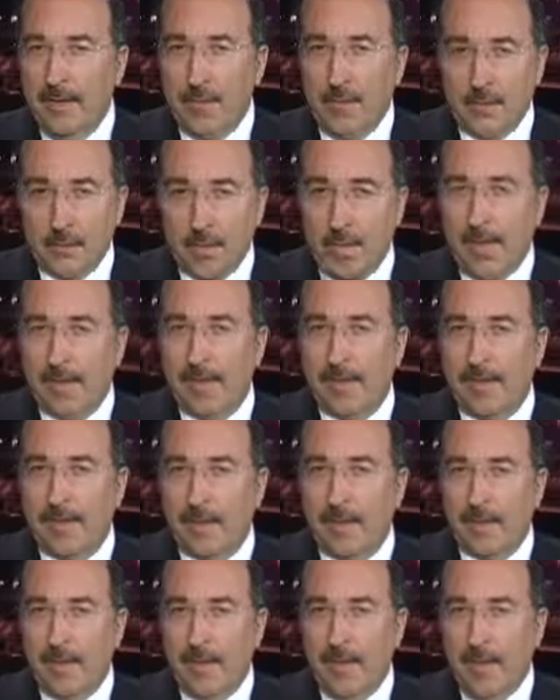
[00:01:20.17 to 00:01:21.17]
who's aware of
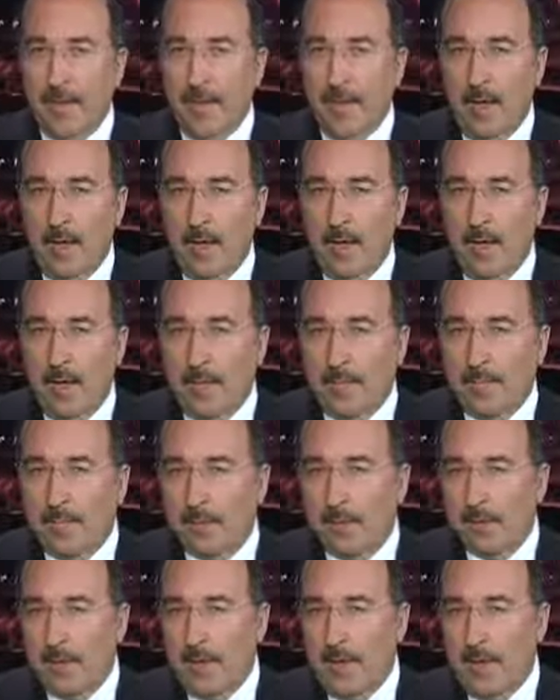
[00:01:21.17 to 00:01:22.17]
them.
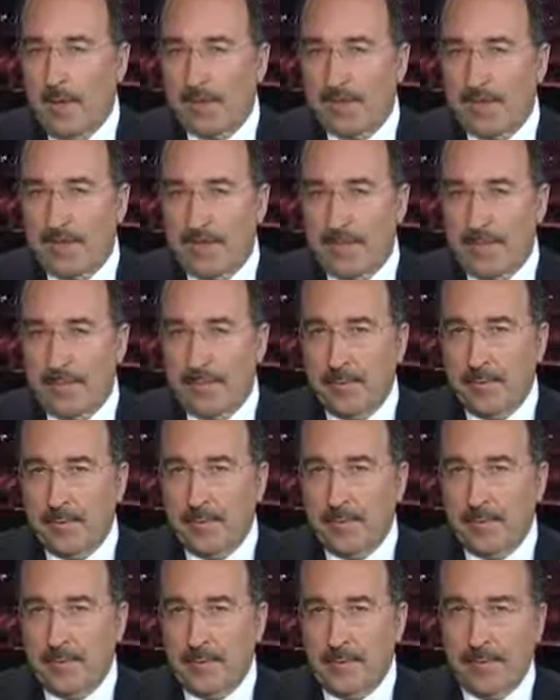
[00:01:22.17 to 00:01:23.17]
On
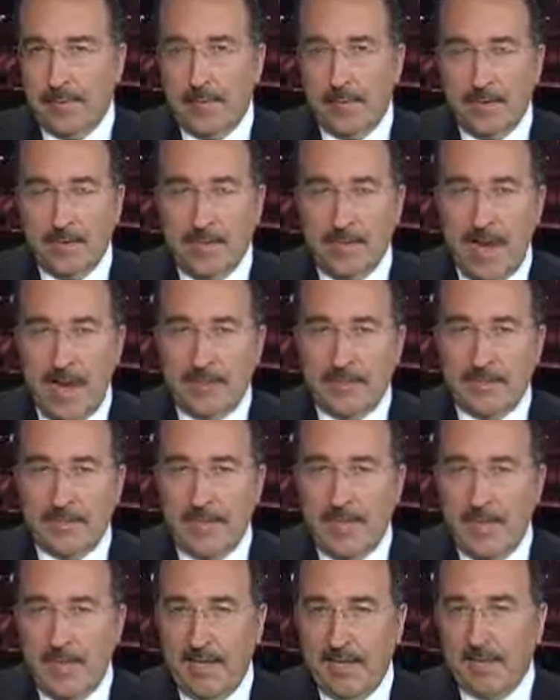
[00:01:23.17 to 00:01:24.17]
December
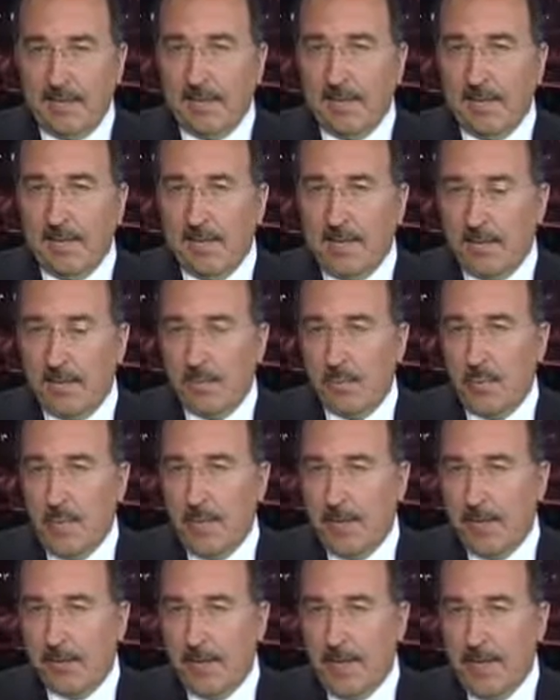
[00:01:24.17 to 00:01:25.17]
19th,
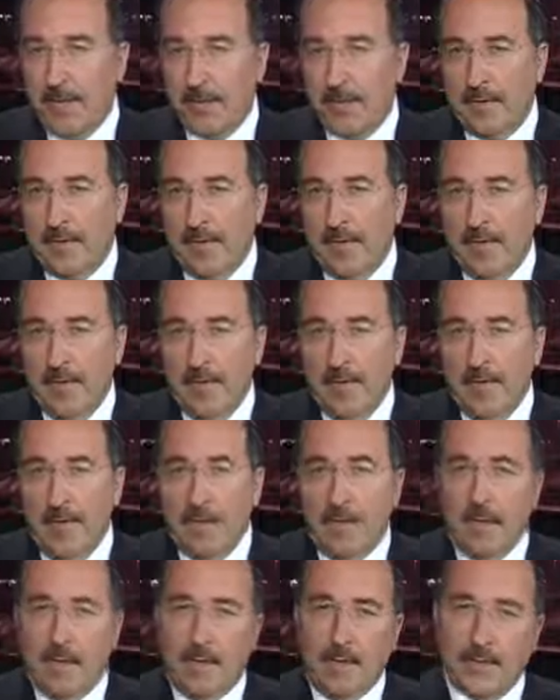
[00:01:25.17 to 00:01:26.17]
2011,
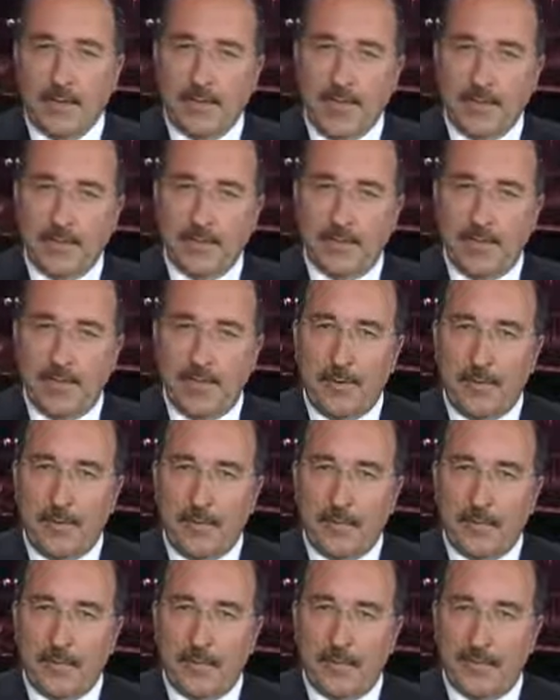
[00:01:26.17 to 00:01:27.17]

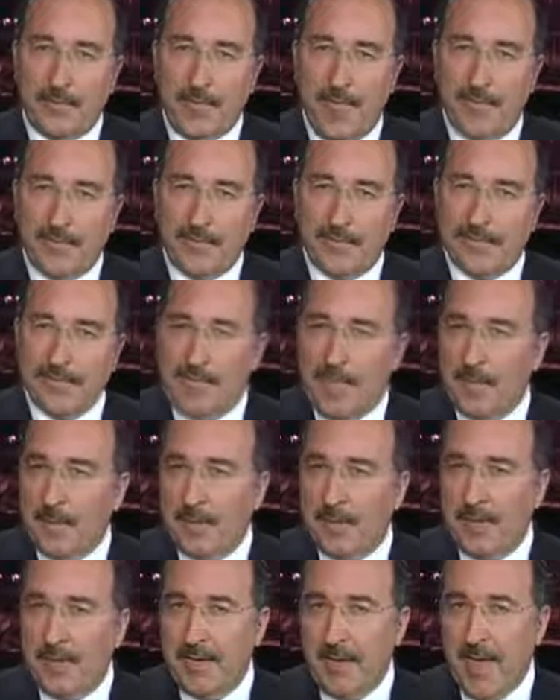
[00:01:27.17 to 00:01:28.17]
Secretary of Defense
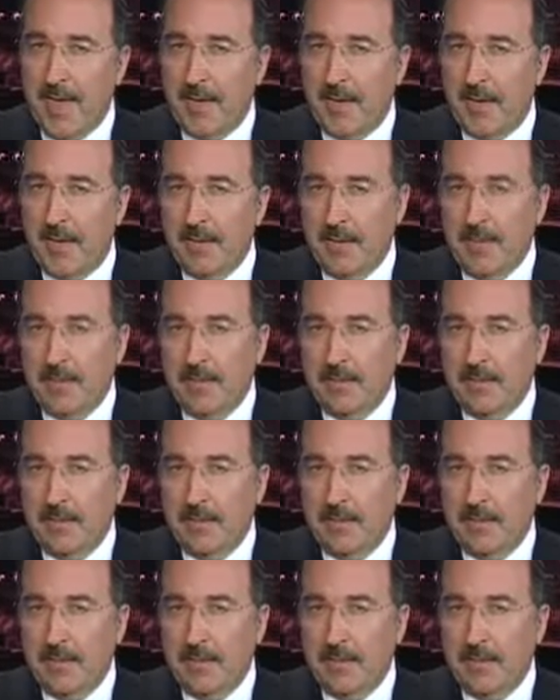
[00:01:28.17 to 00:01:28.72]
Leon Panetta